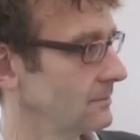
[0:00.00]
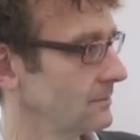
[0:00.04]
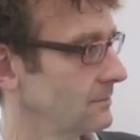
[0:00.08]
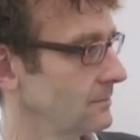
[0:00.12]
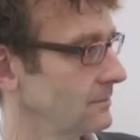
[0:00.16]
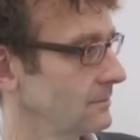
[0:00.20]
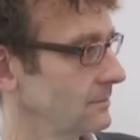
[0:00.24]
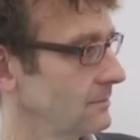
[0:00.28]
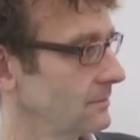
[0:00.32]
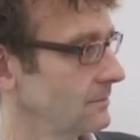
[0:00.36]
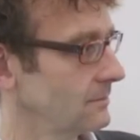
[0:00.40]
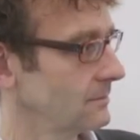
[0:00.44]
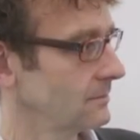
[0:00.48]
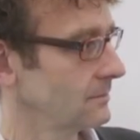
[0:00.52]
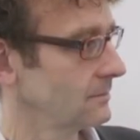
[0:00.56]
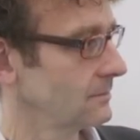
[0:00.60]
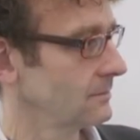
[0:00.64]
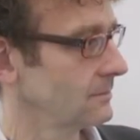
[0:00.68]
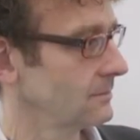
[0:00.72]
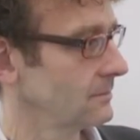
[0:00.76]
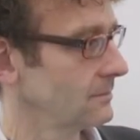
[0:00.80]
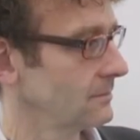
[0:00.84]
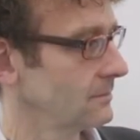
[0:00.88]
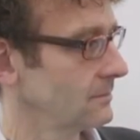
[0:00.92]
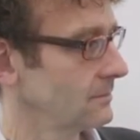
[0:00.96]

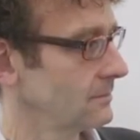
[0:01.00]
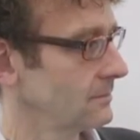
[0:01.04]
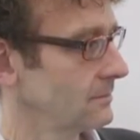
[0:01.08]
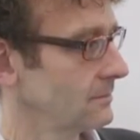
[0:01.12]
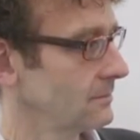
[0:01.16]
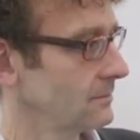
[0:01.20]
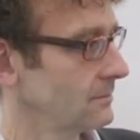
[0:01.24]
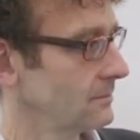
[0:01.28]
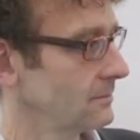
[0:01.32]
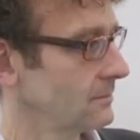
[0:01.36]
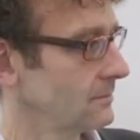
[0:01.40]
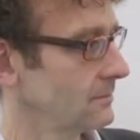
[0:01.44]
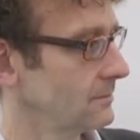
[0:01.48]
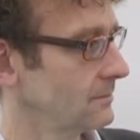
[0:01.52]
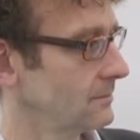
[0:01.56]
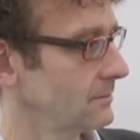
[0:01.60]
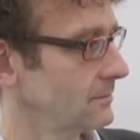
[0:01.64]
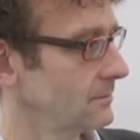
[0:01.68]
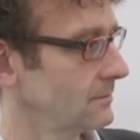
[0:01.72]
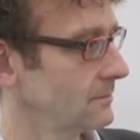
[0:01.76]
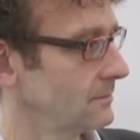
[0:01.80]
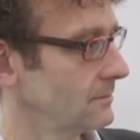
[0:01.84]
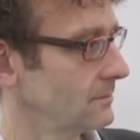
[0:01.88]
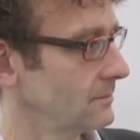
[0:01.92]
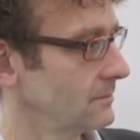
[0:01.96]

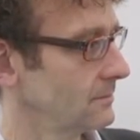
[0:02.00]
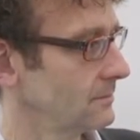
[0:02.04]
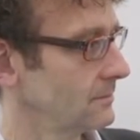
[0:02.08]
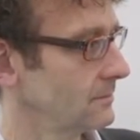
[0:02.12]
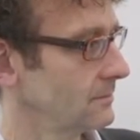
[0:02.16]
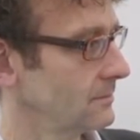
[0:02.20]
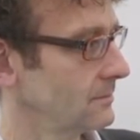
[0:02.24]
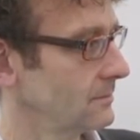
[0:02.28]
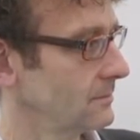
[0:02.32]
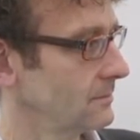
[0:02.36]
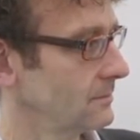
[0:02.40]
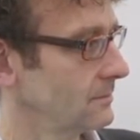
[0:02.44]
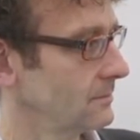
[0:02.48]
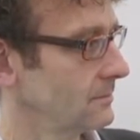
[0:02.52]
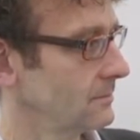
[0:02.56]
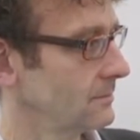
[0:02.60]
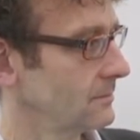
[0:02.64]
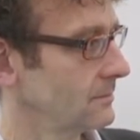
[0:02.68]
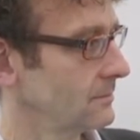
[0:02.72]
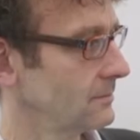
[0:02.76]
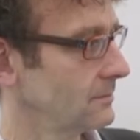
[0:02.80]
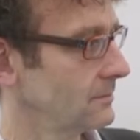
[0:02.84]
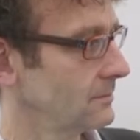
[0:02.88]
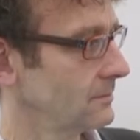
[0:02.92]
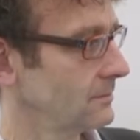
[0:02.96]

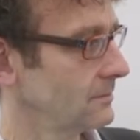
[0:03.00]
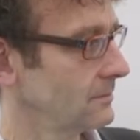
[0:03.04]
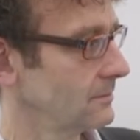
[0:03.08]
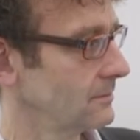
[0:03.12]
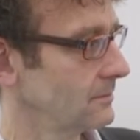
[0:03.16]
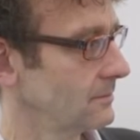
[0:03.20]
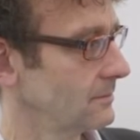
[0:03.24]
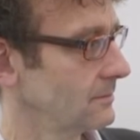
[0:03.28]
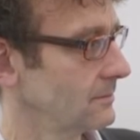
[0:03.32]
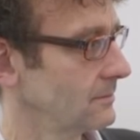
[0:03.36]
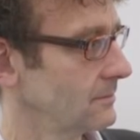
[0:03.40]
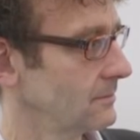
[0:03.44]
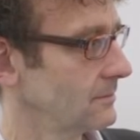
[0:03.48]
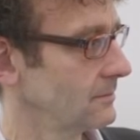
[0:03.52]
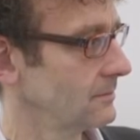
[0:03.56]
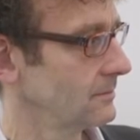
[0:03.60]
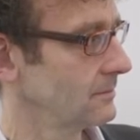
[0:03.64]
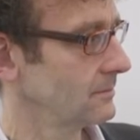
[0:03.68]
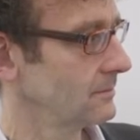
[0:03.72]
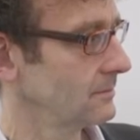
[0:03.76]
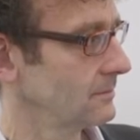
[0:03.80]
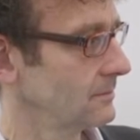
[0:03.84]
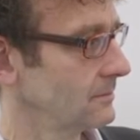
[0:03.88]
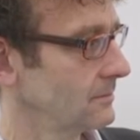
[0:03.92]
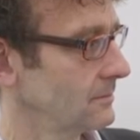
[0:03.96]

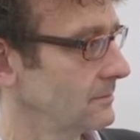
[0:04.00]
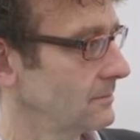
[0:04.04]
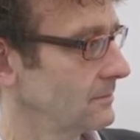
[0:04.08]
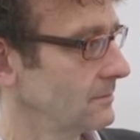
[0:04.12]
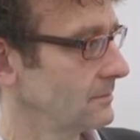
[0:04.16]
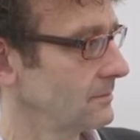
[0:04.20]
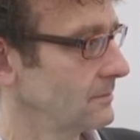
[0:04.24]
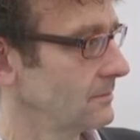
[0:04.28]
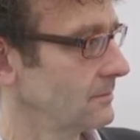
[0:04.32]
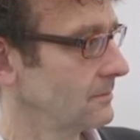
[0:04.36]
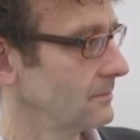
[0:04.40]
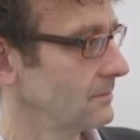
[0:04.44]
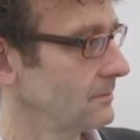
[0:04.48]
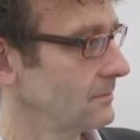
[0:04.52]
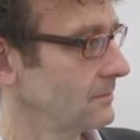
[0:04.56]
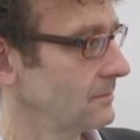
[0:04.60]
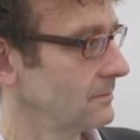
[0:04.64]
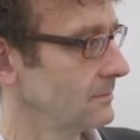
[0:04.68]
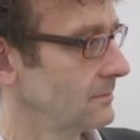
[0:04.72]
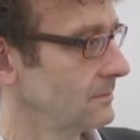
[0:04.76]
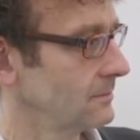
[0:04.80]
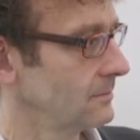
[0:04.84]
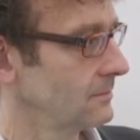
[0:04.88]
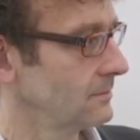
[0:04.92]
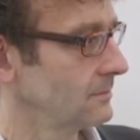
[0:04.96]

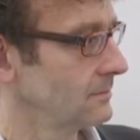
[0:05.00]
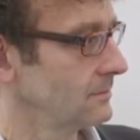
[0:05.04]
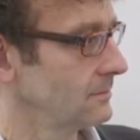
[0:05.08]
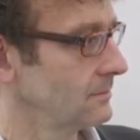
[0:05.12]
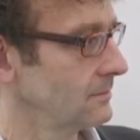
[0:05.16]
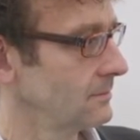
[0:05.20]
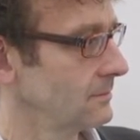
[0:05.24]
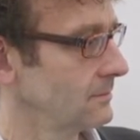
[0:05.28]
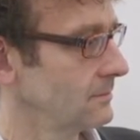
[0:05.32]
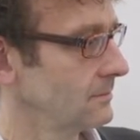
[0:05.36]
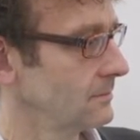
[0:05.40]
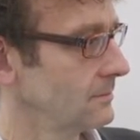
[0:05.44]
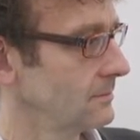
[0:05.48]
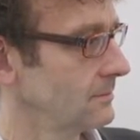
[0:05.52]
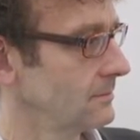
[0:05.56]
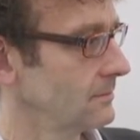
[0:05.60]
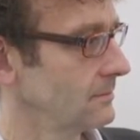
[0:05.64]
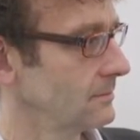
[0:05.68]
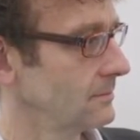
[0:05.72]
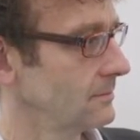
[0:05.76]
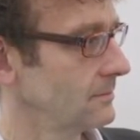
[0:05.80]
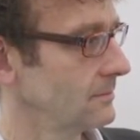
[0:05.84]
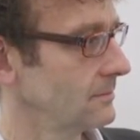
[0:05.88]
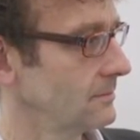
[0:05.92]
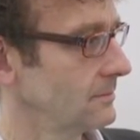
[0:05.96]

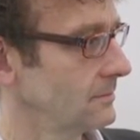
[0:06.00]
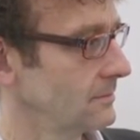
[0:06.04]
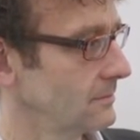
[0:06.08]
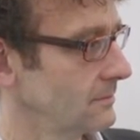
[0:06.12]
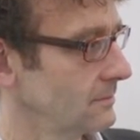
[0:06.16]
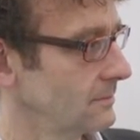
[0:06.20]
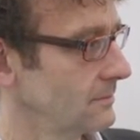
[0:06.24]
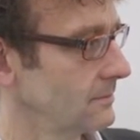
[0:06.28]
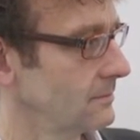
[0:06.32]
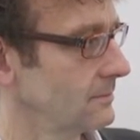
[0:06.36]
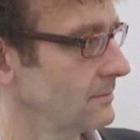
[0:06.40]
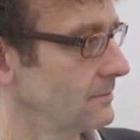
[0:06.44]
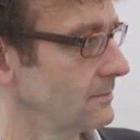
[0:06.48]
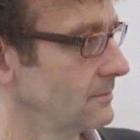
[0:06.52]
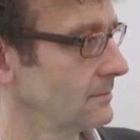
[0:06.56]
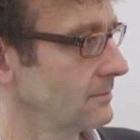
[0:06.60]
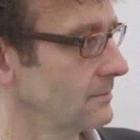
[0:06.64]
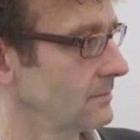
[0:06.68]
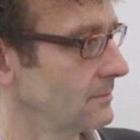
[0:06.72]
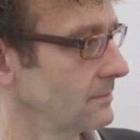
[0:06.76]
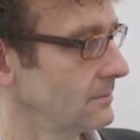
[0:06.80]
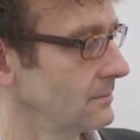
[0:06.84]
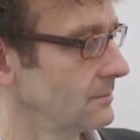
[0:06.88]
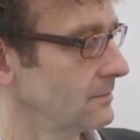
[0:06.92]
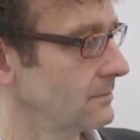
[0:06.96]

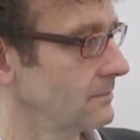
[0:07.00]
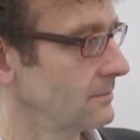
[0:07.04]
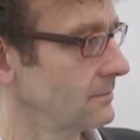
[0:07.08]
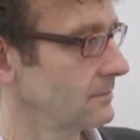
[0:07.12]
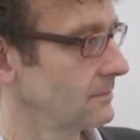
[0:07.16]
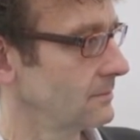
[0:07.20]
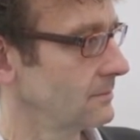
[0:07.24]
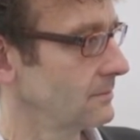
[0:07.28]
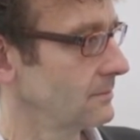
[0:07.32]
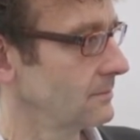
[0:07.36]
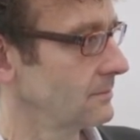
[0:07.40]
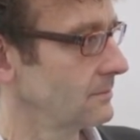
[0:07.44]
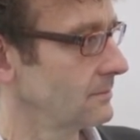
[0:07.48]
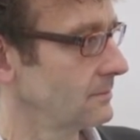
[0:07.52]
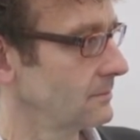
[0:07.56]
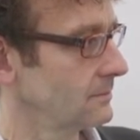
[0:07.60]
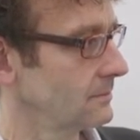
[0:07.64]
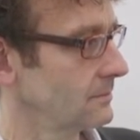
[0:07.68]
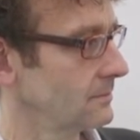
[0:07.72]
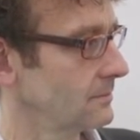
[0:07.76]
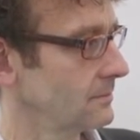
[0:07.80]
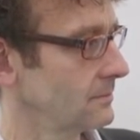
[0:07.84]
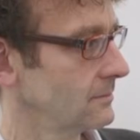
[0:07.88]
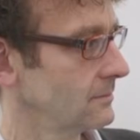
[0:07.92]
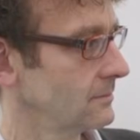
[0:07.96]
This person isn't speaking.